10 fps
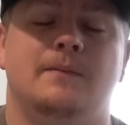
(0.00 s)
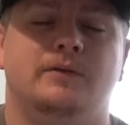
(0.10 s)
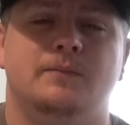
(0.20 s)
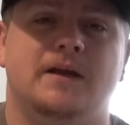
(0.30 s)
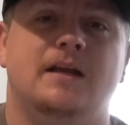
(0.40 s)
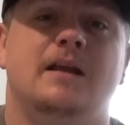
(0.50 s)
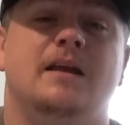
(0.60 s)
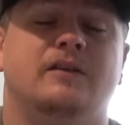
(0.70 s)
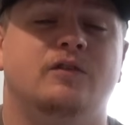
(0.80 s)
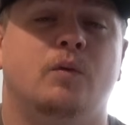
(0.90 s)
implemented
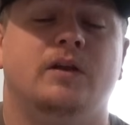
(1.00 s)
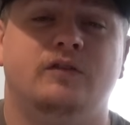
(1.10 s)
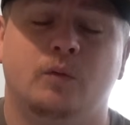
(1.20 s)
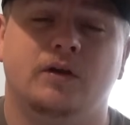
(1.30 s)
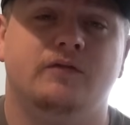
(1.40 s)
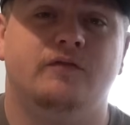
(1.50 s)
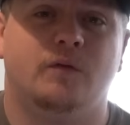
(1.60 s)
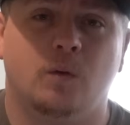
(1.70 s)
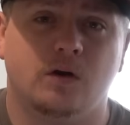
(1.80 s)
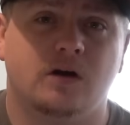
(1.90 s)
in
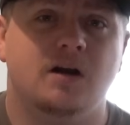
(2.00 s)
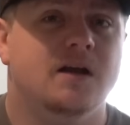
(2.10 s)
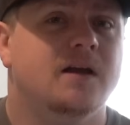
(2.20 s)
2024.